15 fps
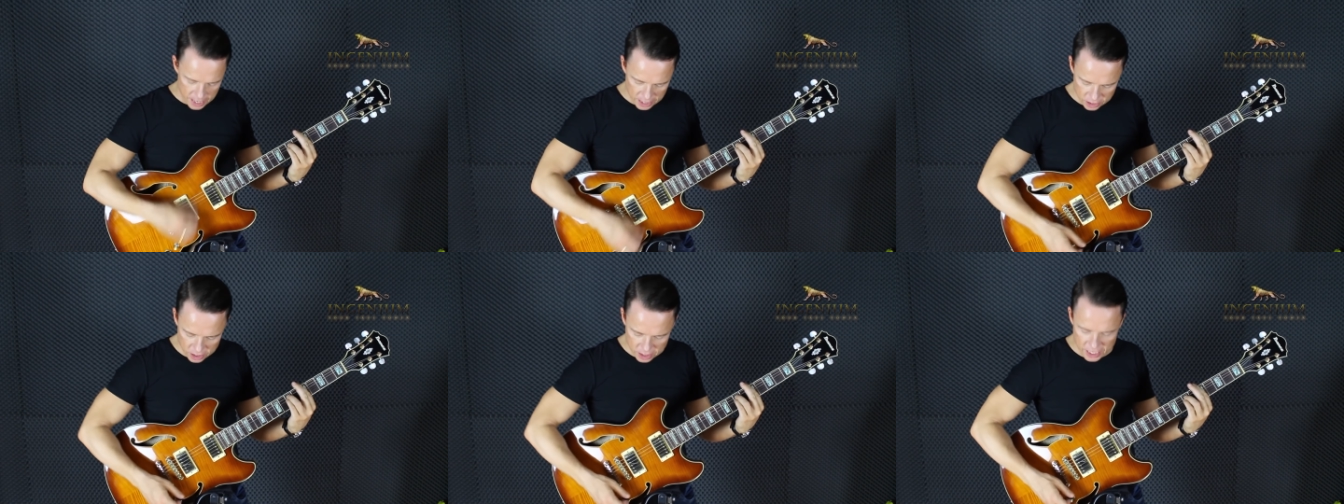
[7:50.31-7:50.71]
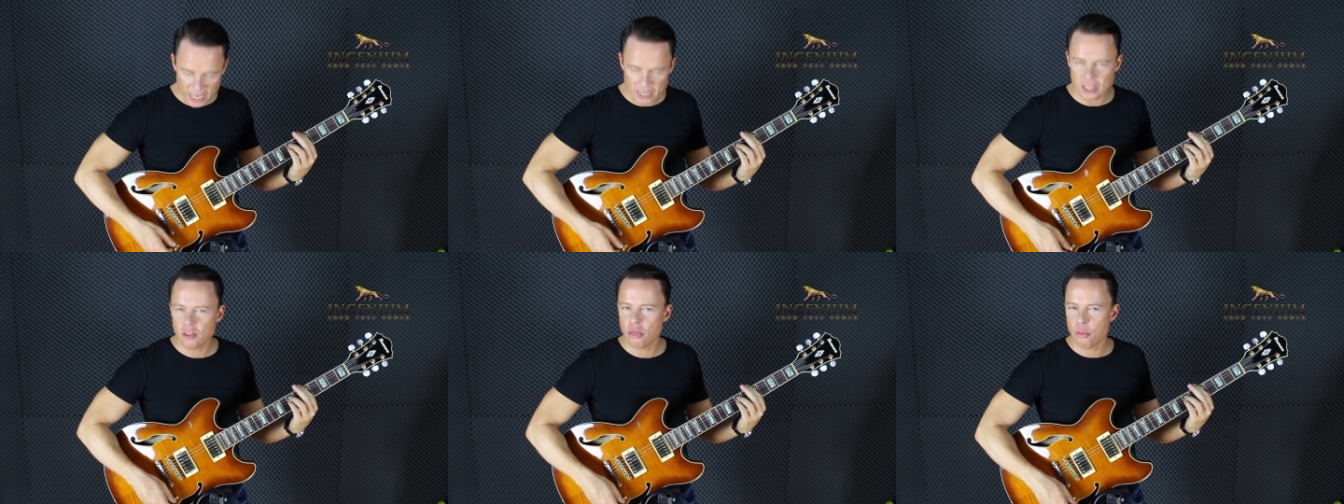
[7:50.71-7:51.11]
Let's just
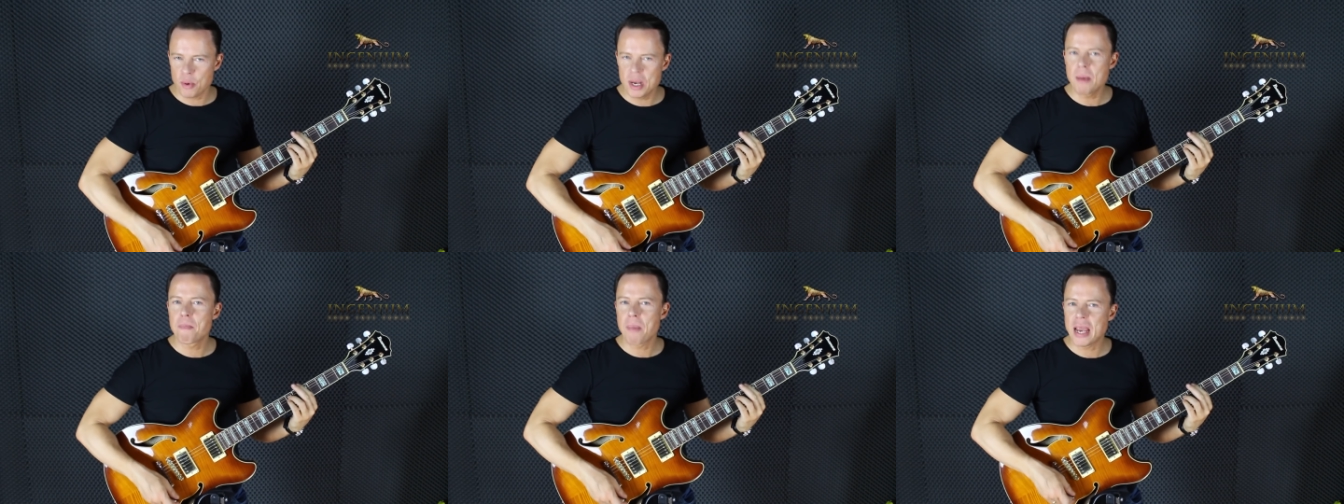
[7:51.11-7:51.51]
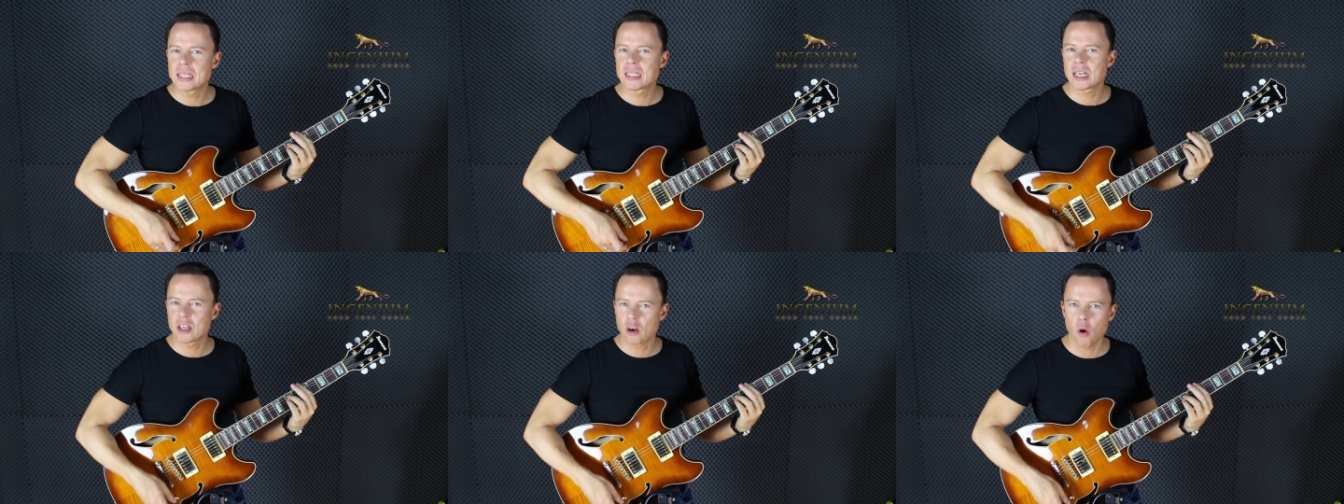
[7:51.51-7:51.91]
take the three
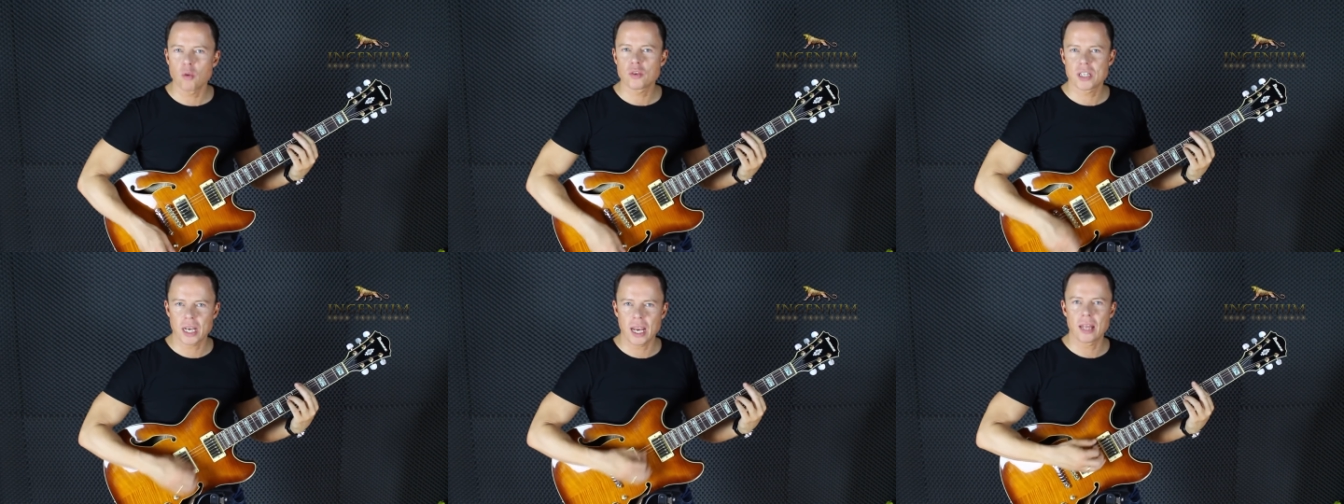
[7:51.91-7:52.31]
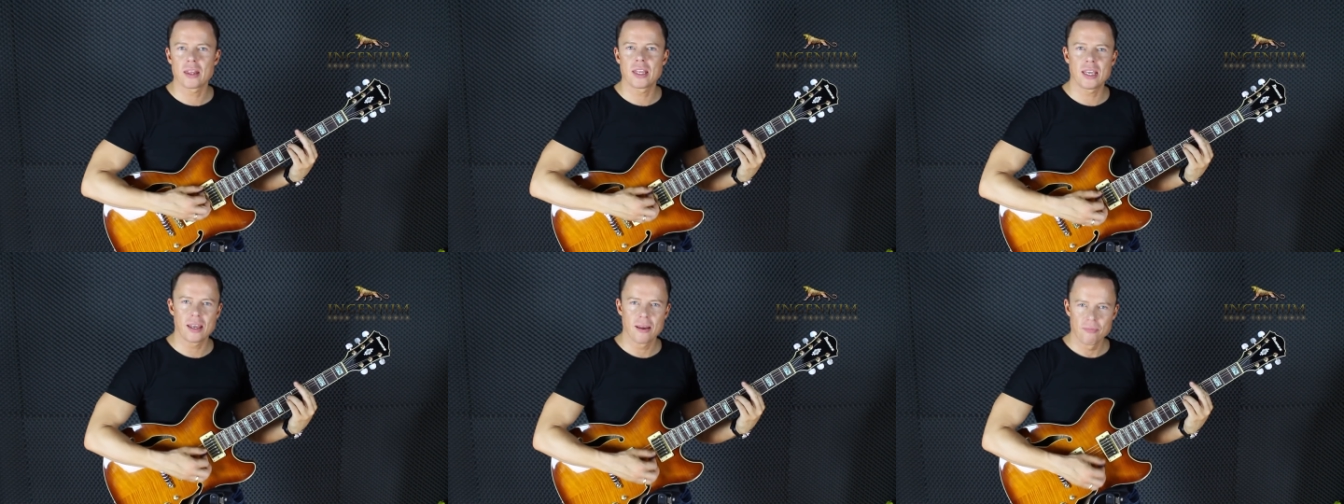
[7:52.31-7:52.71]
basic chords again,
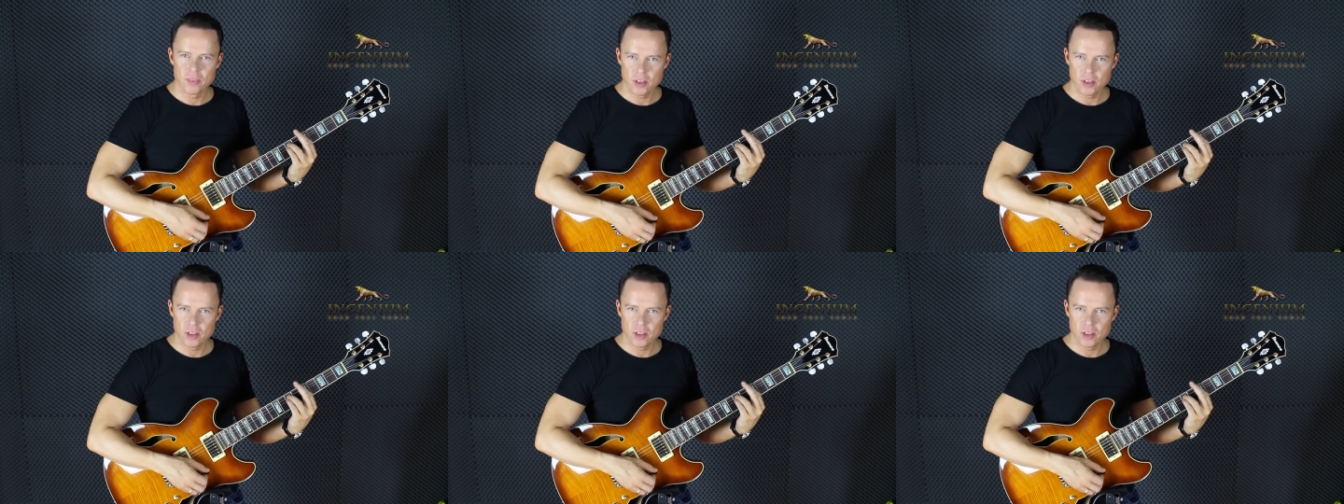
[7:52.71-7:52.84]
the